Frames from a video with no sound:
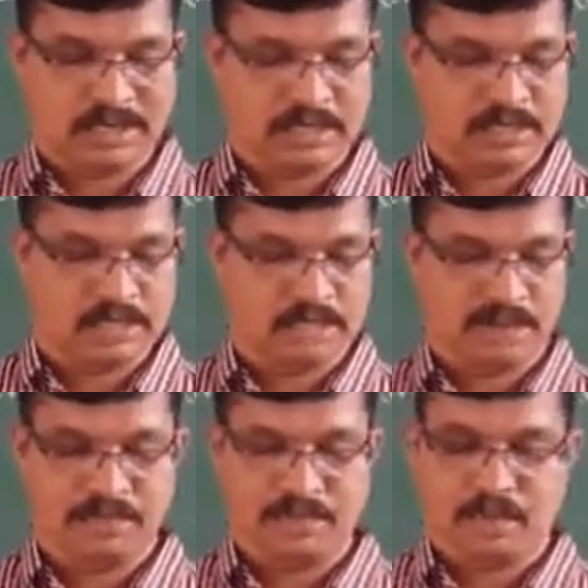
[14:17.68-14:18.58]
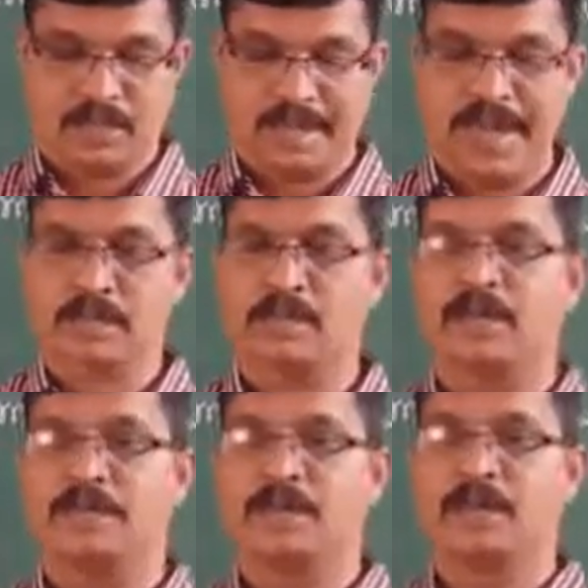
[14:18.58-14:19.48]
that is the act
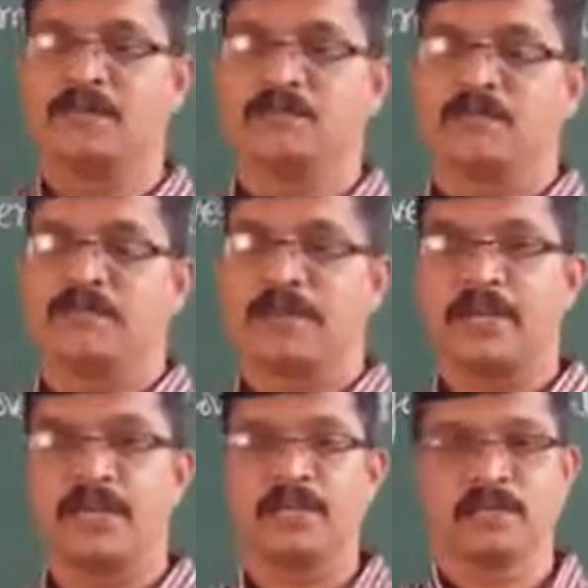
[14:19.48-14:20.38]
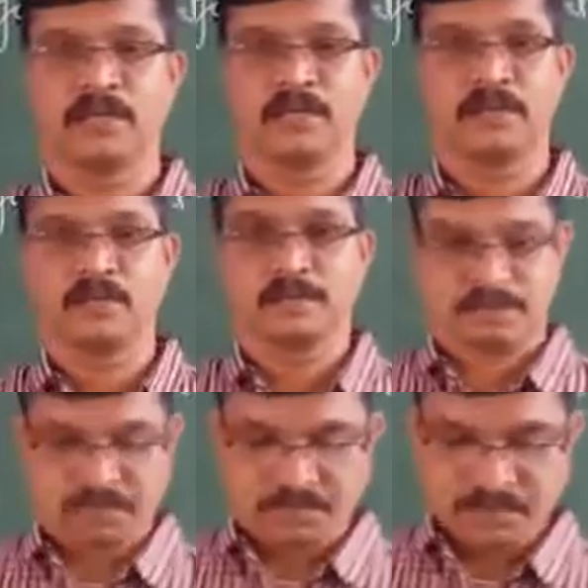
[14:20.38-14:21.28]
of feeding the
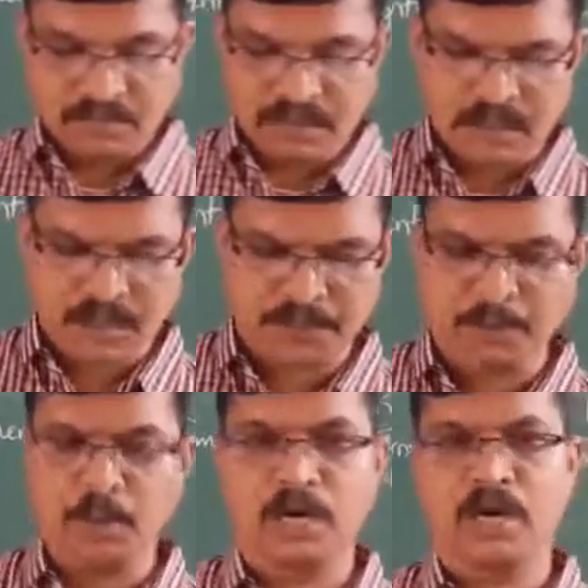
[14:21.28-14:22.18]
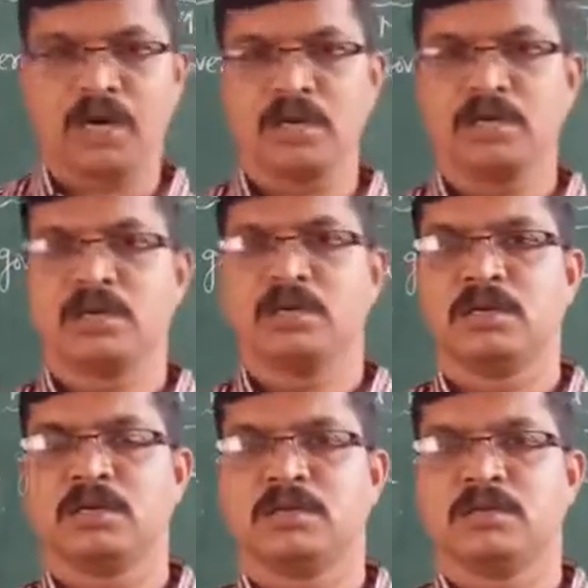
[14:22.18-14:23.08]
poor
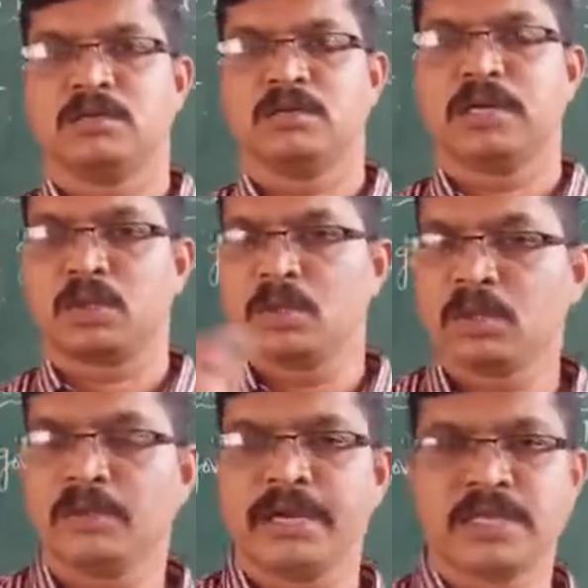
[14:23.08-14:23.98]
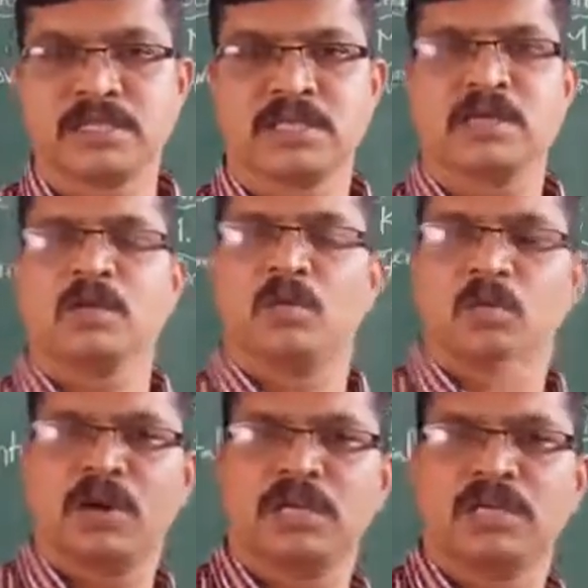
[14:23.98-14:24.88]
by two men.
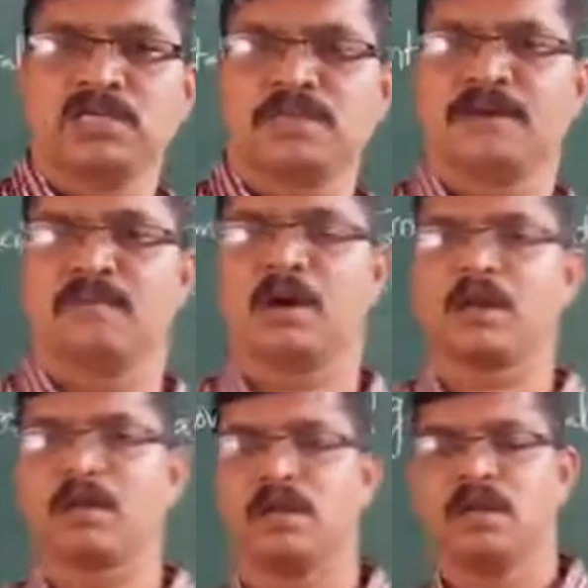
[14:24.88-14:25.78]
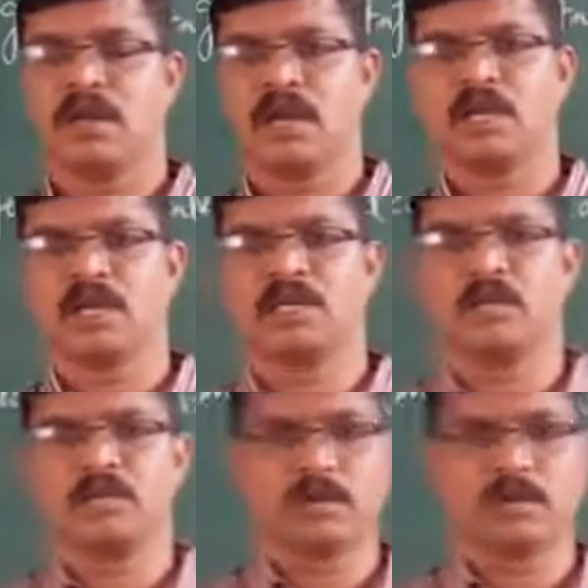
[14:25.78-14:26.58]
One is moral and another